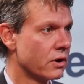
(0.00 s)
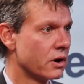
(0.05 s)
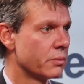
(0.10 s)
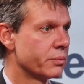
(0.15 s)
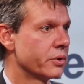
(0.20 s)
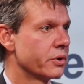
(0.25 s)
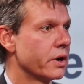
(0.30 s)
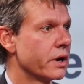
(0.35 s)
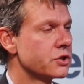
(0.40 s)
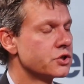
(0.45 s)
our
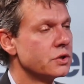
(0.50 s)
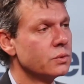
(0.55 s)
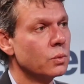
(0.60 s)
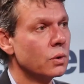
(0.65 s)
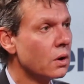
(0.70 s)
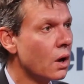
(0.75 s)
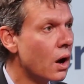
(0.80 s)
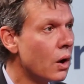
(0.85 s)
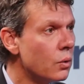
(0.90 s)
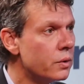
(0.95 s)
production
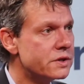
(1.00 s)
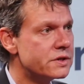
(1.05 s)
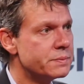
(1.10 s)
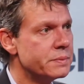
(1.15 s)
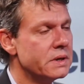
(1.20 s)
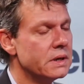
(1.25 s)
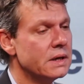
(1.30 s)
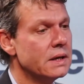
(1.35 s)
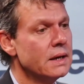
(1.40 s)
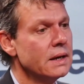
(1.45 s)
will always
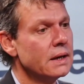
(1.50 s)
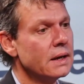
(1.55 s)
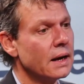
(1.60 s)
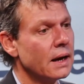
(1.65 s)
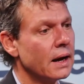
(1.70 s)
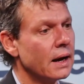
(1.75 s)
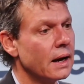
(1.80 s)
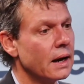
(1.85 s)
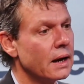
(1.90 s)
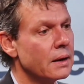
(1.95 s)
be
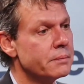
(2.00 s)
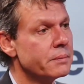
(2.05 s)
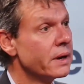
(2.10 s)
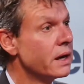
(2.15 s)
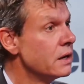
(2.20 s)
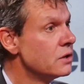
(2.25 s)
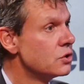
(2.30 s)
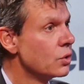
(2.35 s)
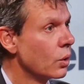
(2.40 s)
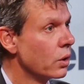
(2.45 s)

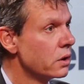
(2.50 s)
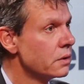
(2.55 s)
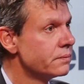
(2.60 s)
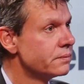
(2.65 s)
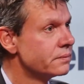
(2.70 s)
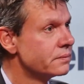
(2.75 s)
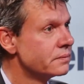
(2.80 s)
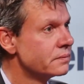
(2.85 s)
indoor